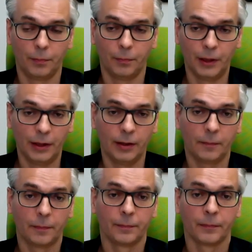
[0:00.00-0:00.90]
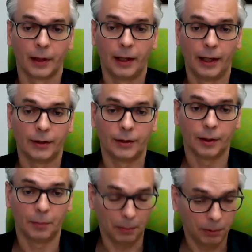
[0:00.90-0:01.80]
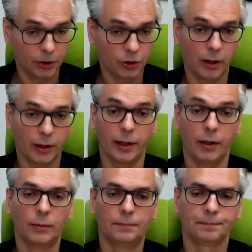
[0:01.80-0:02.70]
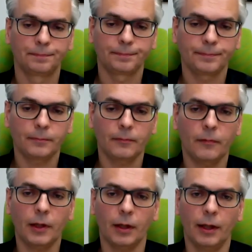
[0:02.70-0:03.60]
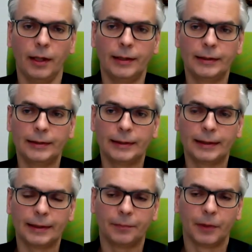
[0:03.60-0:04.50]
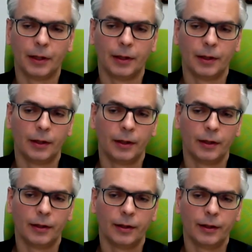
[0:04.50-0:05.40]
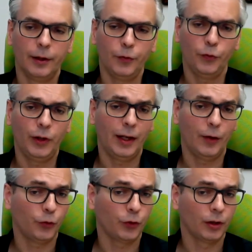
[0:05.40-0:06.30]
meeting and published right now. And if we have